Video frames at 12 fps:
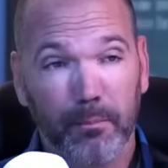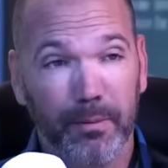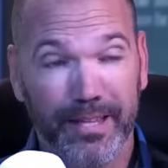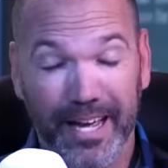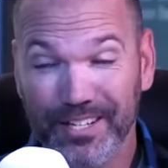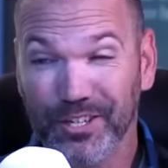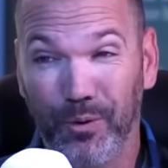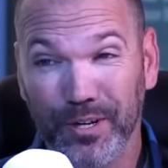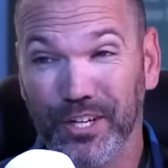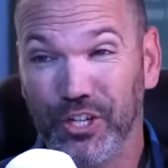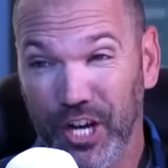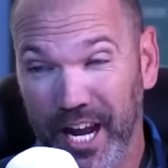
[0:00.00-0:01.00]
But that is going
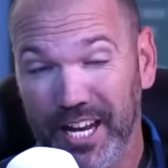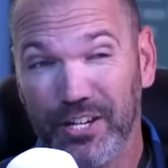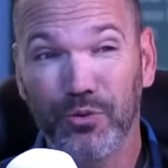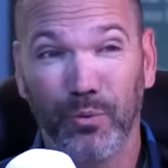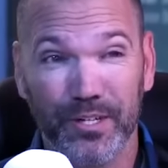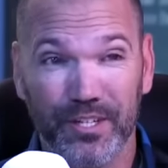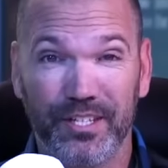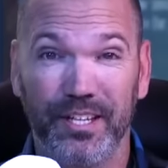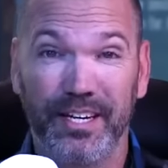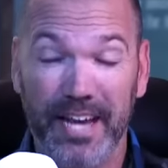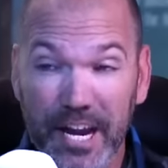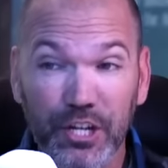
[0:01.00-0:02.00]
to change once the
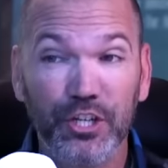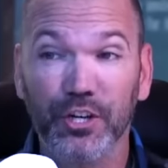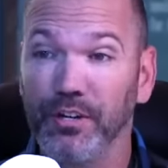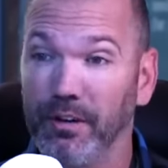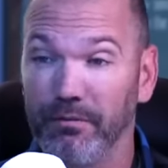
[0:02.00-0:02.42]
nation